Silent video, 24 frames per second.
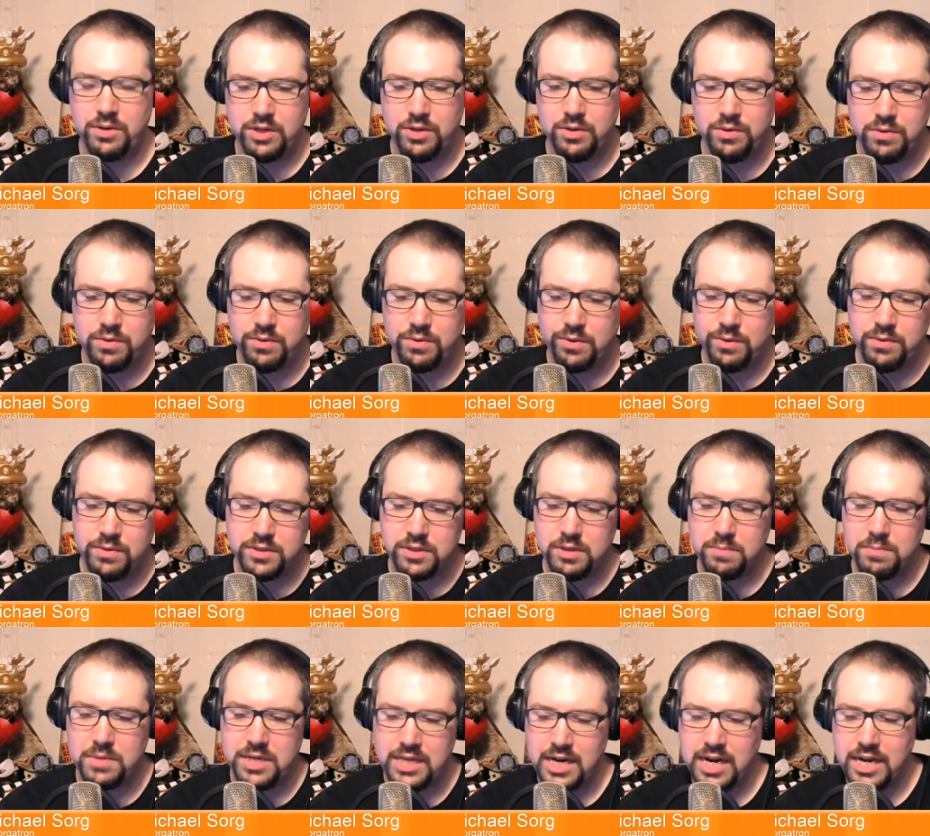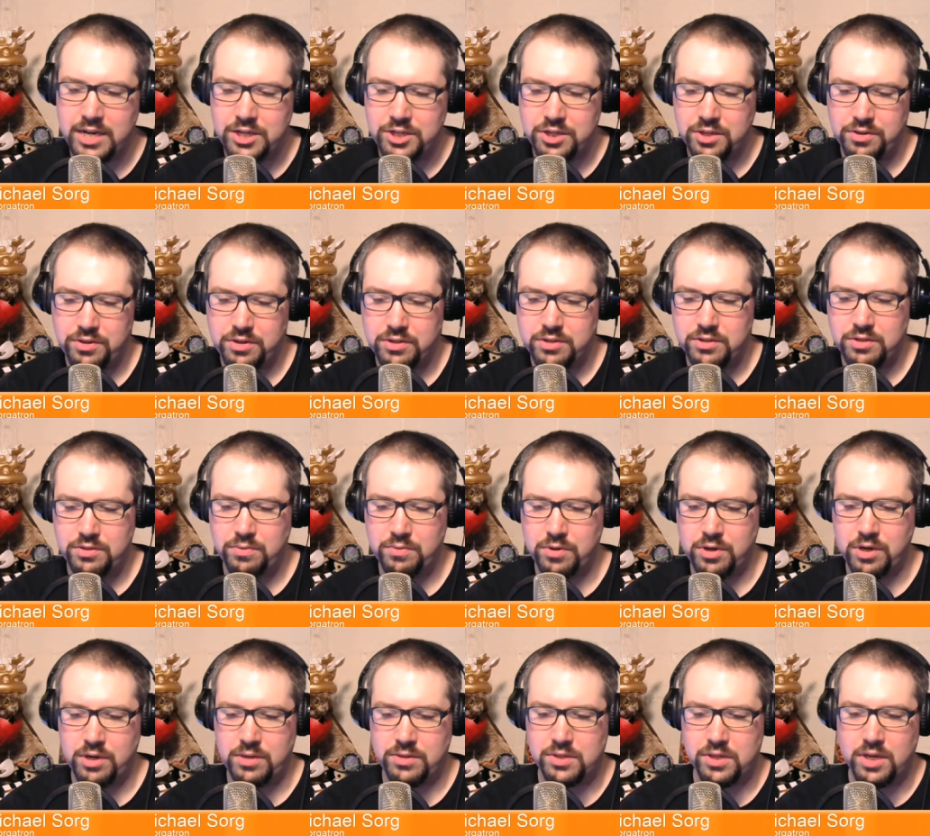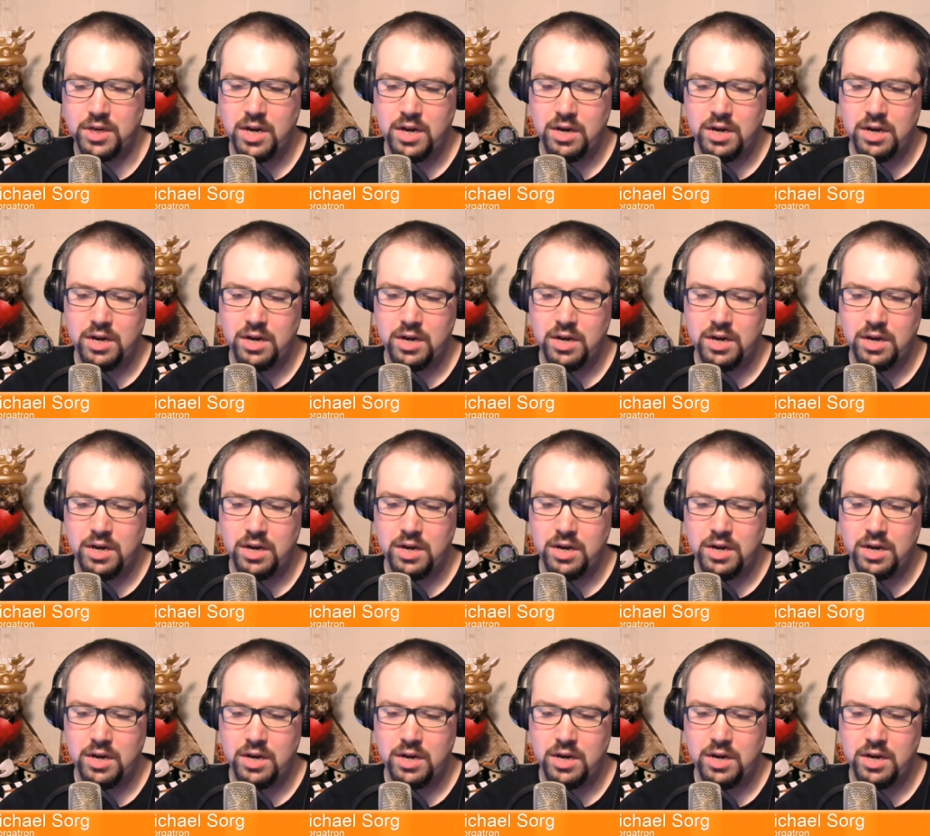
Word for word: Who's somebody that I should look towards